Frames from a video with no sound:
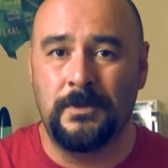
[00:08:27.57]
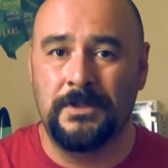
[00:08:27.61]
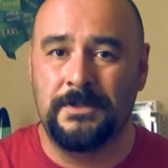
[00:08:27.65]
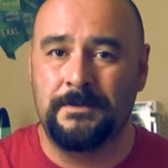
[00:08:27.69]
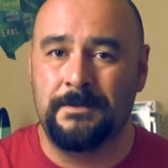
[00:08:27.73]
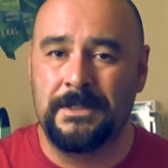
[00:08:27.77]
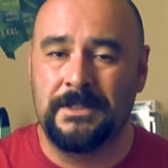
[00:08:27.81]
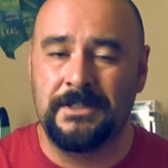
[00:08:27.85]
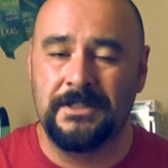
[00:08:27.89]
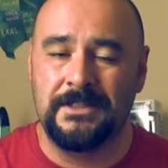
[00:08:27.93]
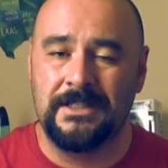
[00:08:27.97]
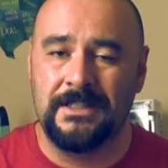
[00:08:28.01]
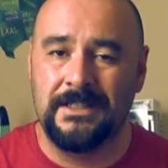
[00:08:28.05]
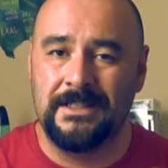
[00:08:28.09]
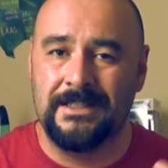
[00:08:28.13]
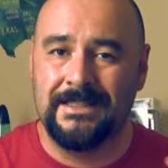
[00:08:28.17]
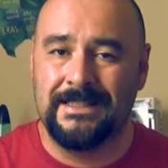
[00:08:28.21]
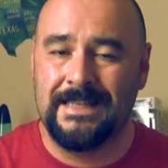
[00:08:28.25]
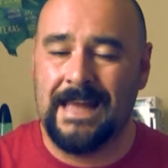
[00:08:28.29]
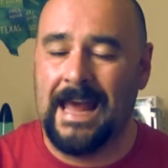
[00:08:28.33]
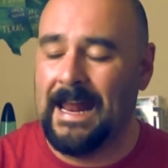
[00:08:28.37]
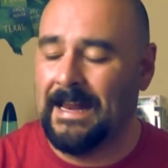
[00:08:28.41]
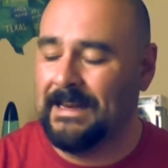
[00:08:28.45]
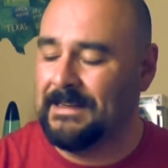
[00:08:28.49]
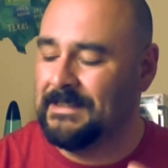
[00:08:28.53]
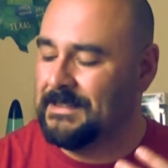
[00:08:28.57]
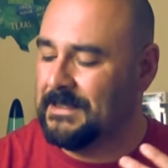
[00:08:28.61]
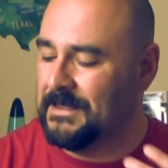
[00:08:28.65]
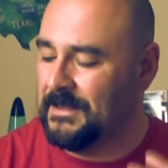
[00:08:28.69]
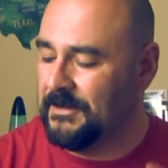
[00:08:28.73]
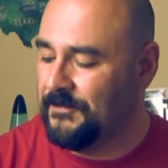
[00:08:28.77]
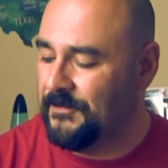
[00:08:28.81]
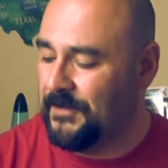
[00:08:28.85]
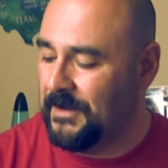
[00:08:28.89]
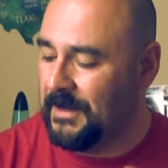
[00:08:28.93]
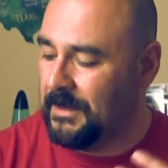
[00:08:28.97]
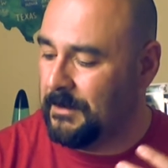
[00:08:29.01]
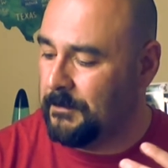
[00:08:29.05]
was because of the status and the
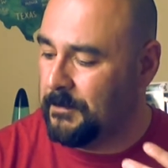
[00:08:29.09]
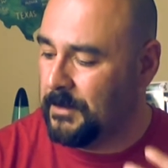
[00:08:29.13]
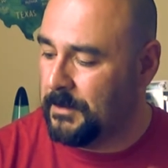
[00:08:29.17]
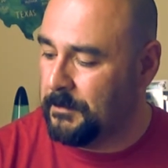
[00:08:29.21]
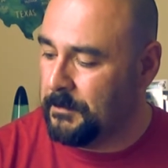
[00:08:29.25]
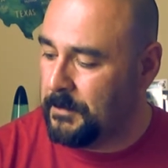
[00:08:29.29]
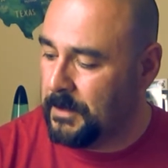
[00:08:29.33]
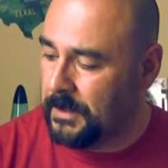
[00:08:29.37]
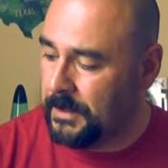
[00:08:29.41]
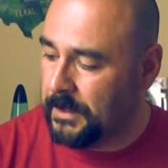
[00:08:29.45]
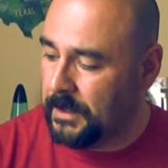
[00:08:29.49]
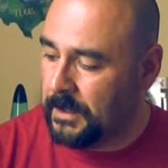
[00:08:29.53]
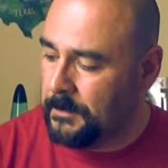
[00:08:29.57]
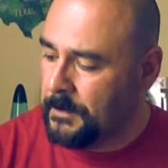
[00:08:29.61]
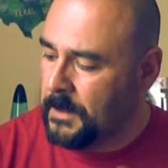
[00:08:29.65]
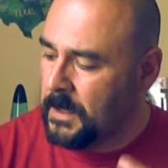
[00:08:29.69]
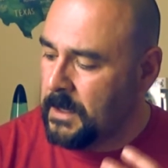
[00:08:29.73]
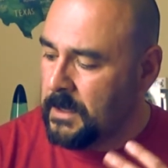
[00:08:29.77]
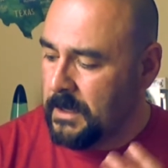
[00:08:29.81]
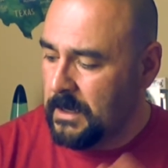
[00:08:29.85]
fame and the money.